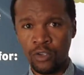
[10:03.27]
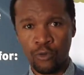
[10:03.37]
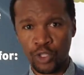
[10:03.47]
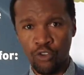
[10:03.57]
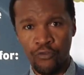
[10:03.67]

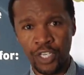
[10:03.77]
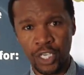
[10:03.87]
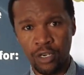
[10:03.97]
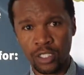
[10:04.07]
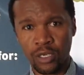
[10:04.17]

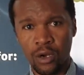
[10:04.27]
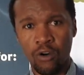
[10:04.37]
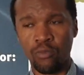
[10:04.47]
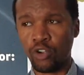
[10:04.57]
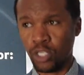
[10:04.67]
vision as a
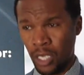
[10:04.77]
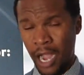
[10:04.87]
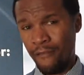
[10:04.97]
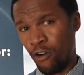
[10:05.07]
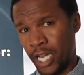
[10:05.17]
whole, because
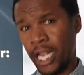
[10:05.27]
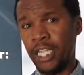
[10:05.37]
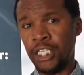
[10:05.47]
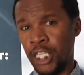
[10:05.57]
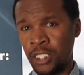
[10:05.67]
I've
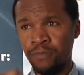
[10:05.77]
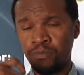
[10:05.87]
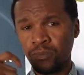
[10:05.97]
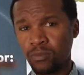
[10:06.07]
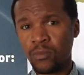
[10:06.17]
clearly just
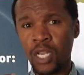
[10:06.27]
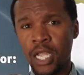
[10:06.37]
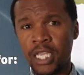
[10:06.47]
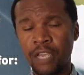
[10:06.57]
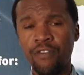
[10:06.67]

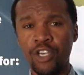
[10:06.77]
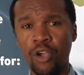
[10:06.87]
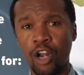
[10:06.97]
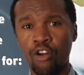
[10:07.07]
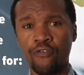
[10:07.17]
given you a
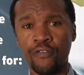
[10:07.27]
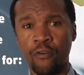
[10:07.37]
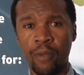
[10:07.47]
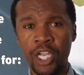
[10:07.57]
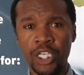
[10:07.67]
lot of
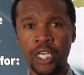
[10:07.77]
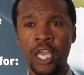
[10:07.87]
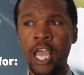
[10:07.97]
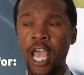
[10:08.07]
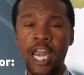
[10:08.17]
information
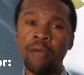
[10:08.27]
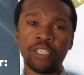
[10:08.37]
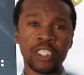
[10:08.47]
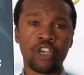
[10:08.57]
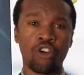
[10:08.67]
and I'm
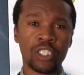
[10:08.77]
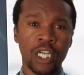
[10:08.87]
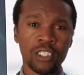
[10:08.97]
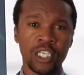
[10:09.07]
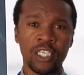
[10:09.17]
just the
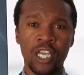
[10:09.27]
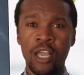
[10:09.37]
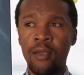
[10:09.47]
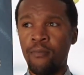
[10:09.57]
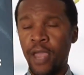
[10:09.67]
consultant.
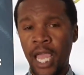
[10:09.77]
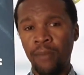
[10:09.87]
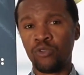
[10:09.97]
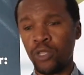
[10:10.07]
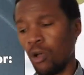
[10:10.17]

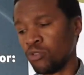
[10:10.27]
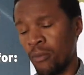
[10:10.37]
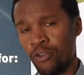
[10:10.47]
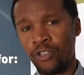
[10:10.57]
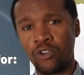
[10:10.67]
Perhaps when the
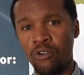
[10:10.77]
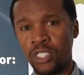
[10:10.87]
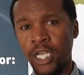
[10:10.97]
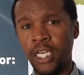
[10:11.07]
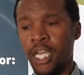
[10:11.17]
optometrist goes
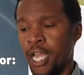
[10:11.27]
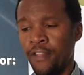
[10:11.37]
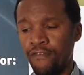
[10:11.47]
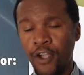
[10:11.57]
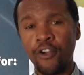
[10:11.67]
in,
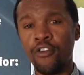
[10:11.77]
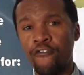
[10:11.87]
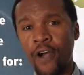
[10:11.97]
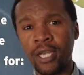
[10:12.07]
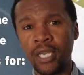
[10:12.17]
they're going to
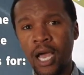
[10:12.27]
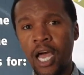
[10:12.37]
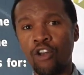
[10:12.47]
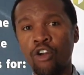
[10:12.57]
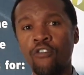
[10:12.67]
find a
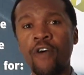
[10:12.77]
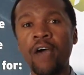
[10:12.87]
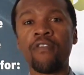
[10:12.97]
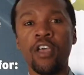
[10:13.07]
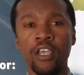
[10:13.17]
lot of
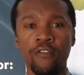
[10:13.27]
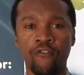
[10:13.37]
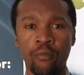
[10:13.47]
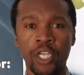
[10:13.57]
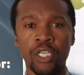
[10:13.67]
other
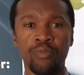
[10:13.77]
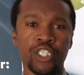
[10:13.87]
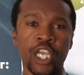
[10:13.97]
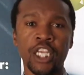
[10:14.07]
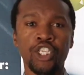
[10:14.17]
information
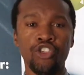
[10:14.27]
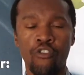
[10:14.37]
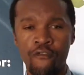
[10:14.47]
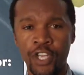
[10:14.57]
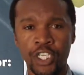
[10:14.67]
pertaining to your
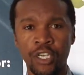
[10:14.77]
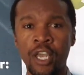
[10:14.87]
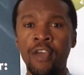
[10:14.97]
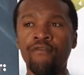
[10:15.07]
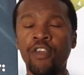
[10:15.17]
vision
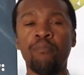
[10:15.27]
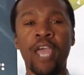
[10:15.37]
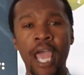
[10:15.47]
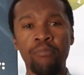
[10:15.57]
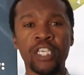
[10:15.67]
that
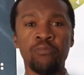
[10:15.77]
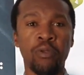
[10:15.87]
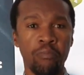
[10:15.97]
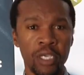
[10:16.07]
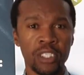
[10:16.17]
perhaps has
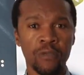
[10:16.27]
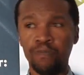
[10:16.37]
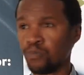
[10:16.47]
been missed